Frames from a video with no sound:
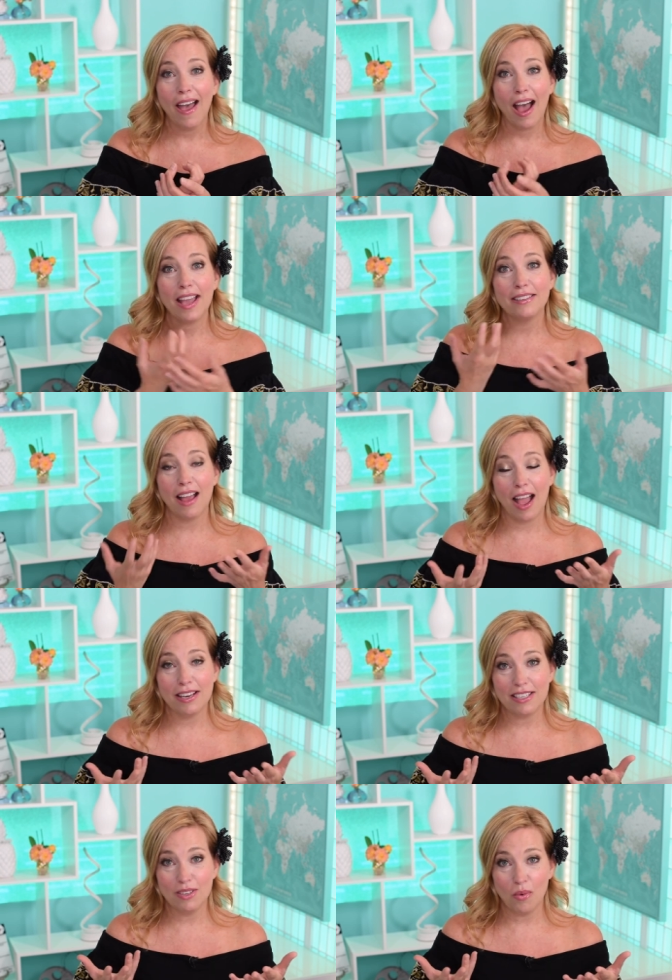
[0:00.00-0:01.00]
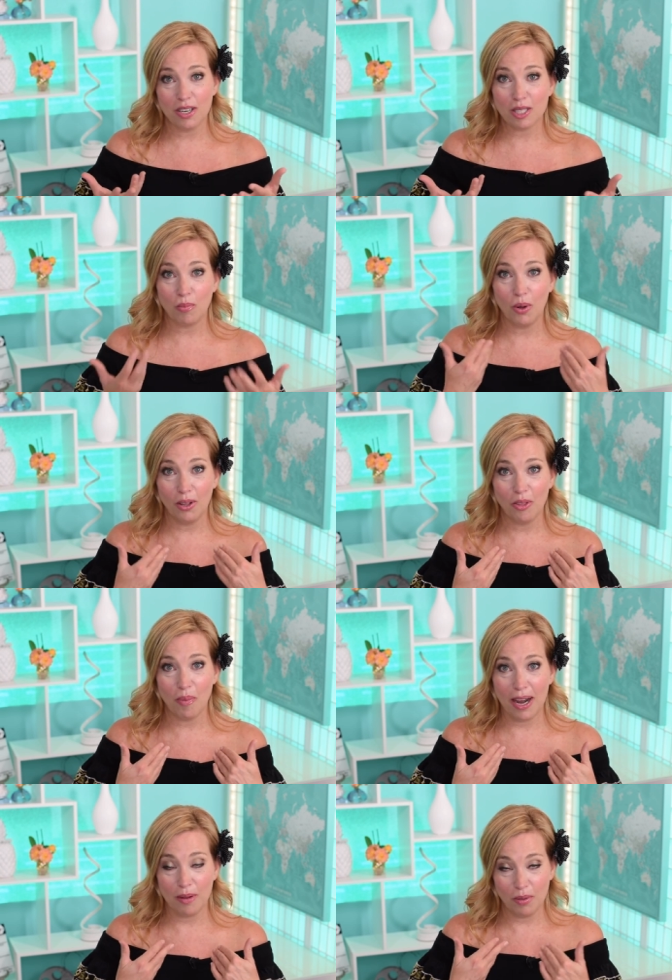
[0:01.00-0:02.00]
I, I didn't wanna spoil the
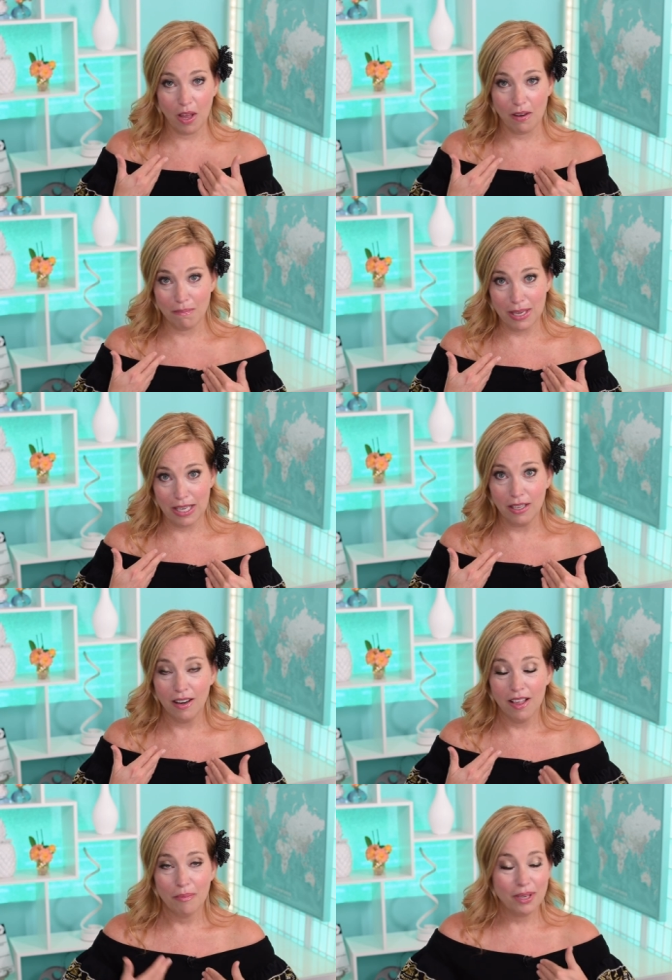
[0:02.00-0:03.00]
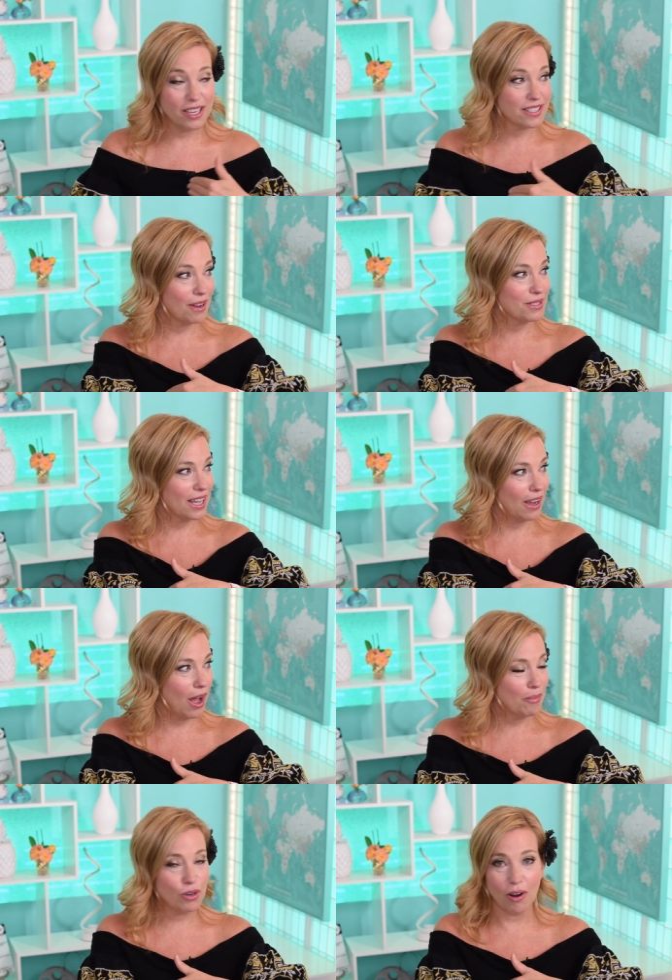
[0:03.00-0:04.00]
pineapple on me because I was like,
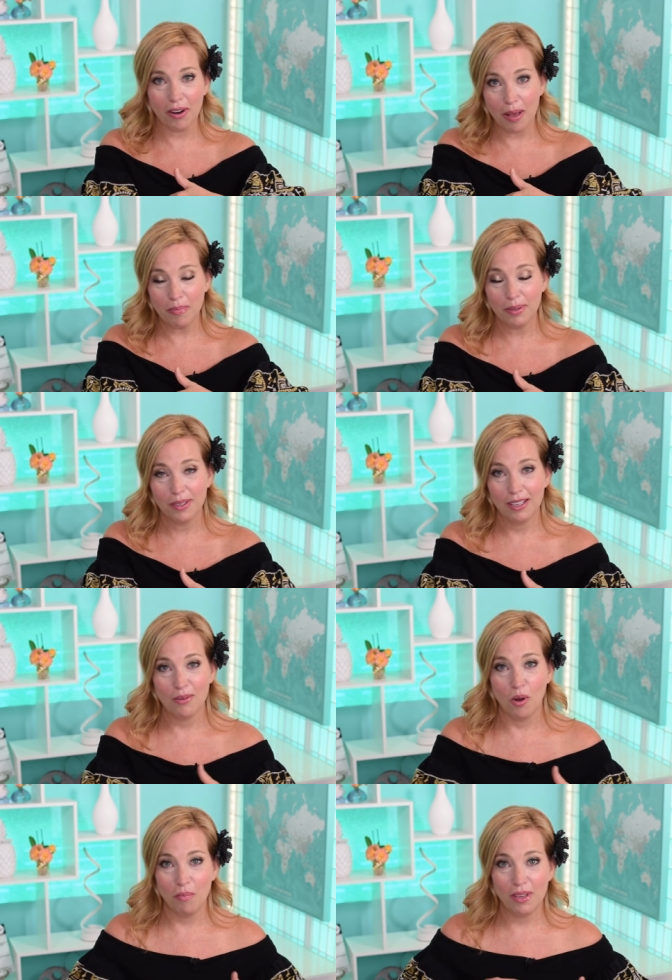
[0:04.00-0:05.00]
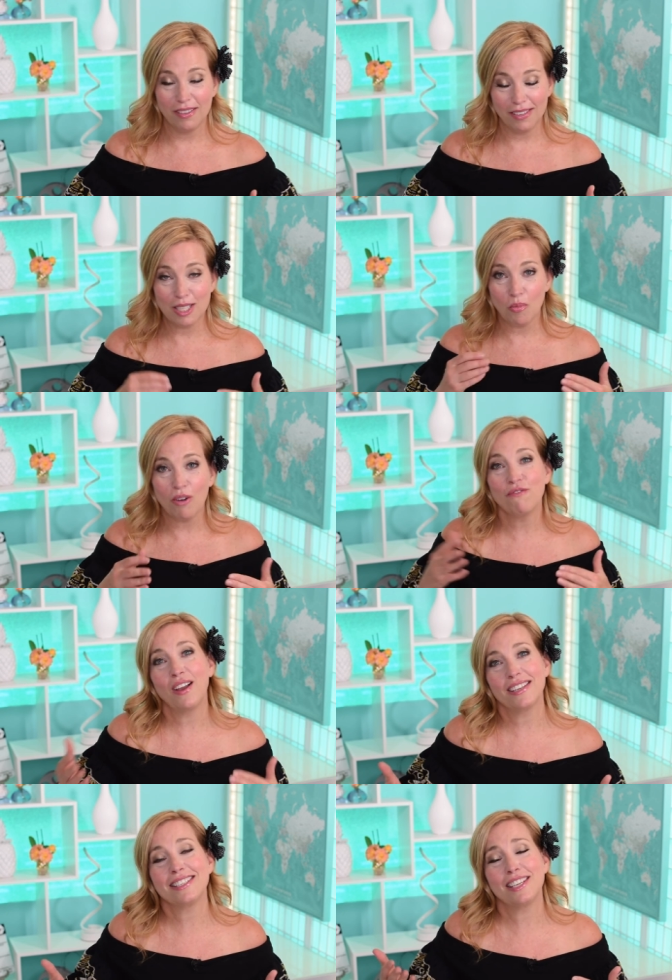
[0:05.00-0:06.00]
I'm a grown up, it won't be, it's more
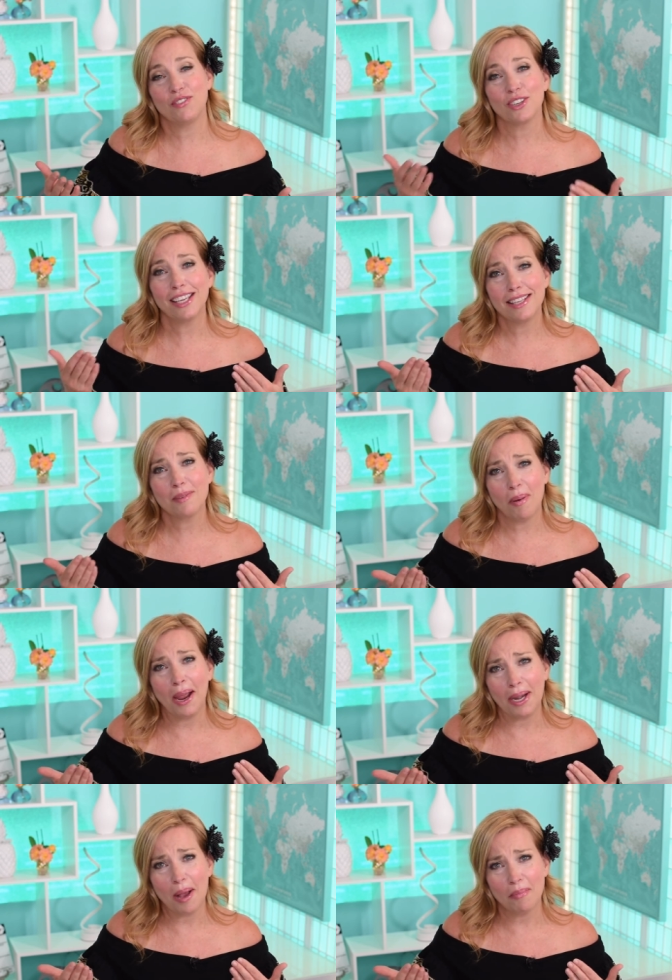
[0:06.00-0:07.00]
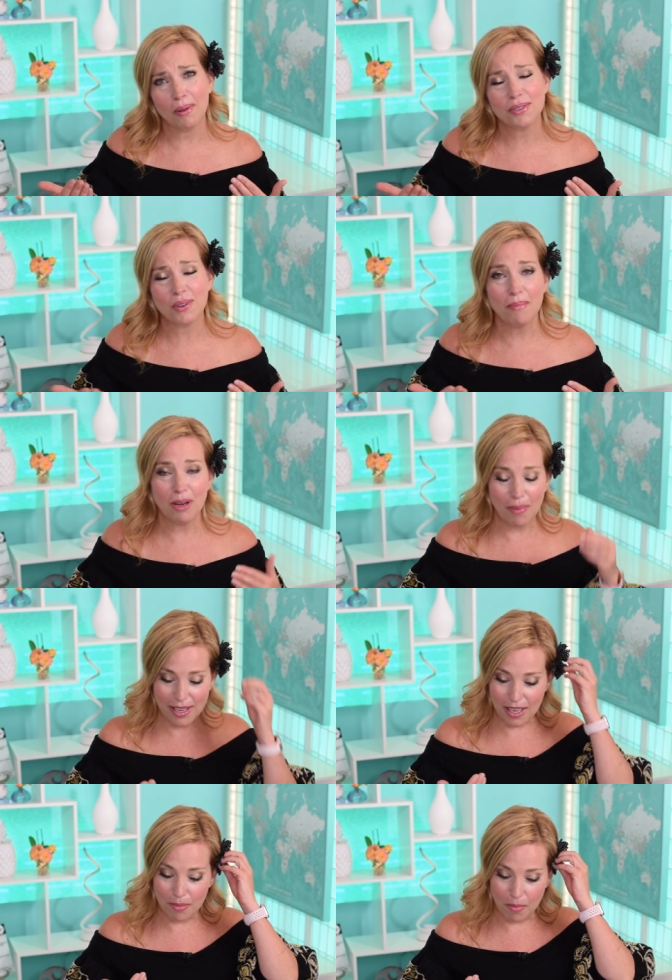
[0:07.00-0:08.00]
fun to give your kid the pineapple. So I'm gonna make
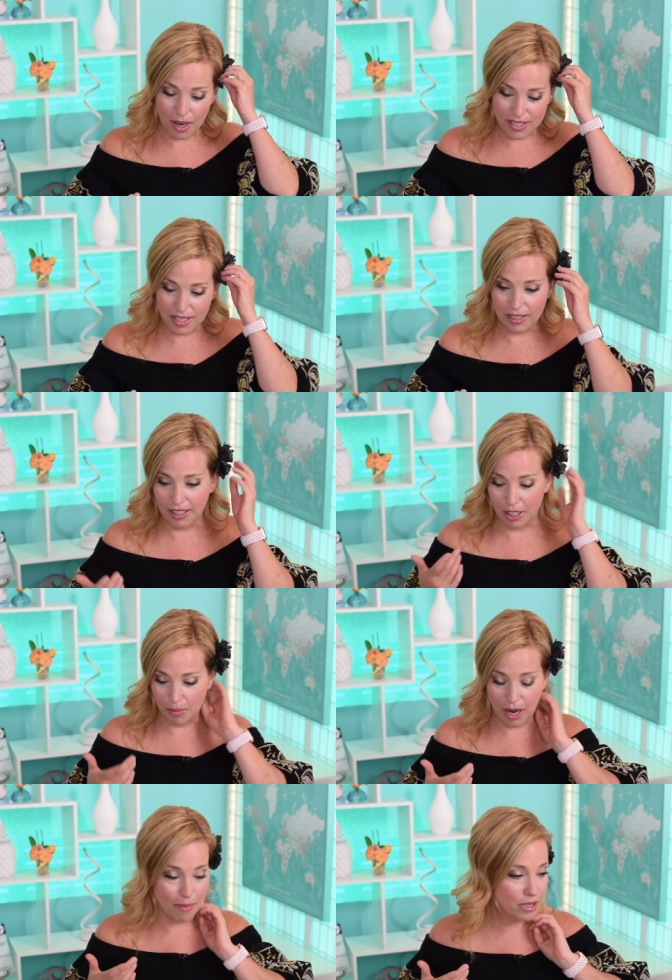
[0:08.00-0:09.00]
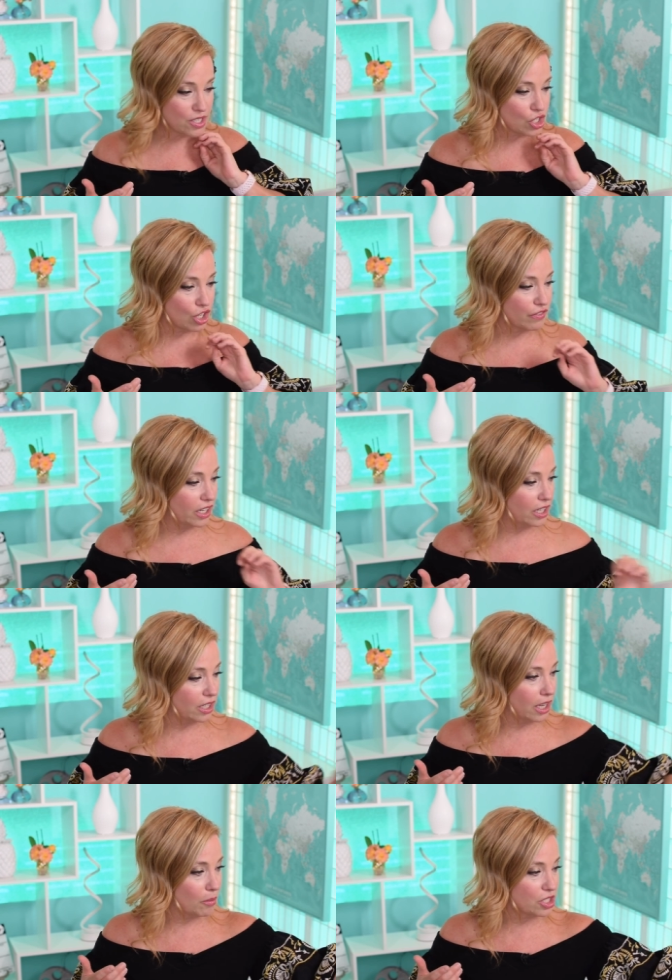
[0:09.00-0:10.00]
him a martini later, but I'm gonna serve in
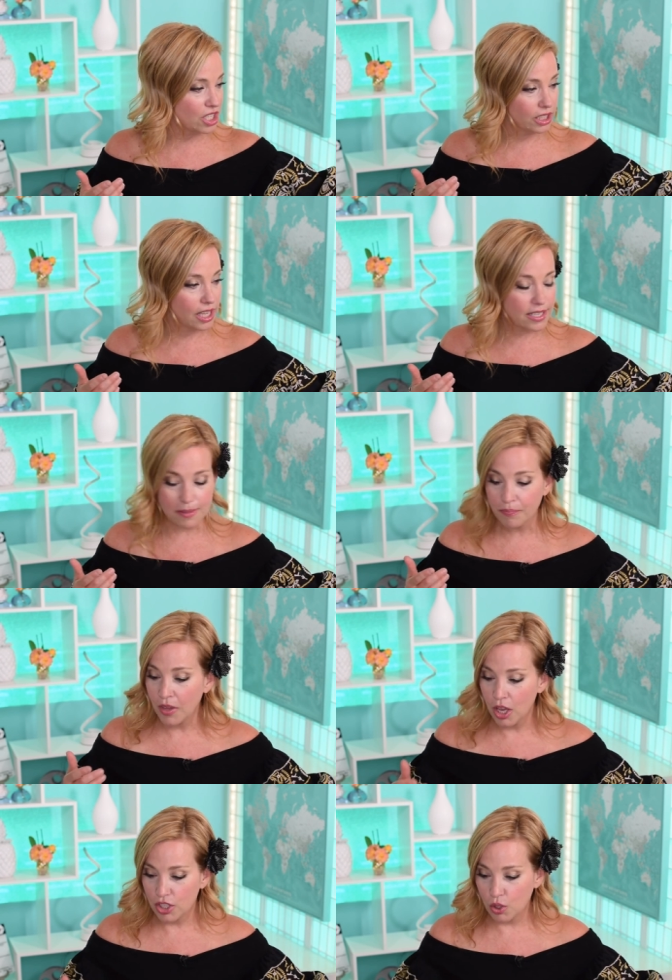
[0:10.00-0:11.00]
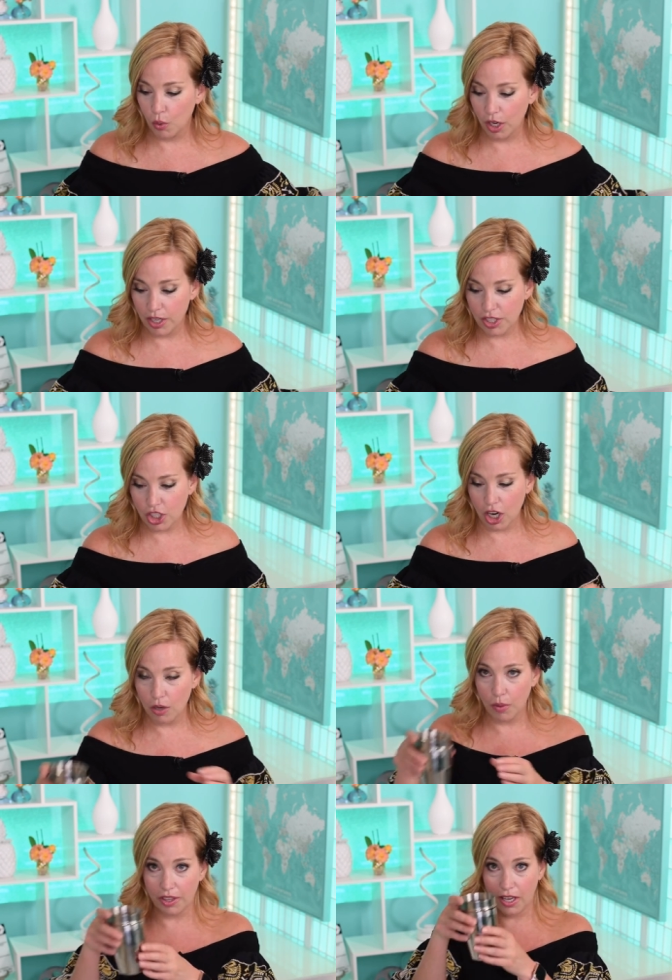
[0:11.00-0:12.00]
a martini glass. So we're gonna
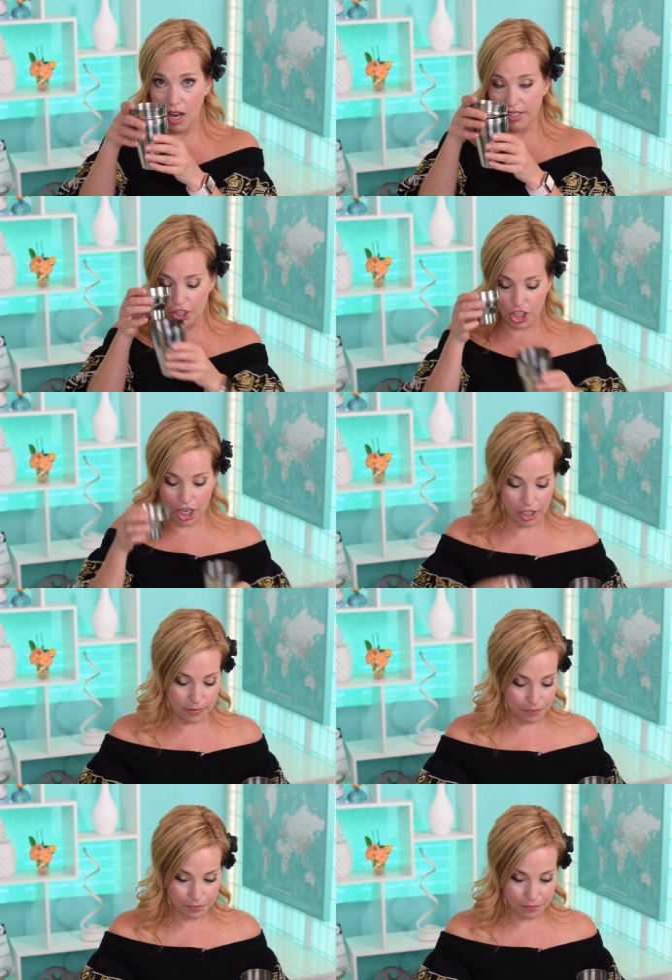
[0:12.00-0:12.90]
start with a cocktail shaker.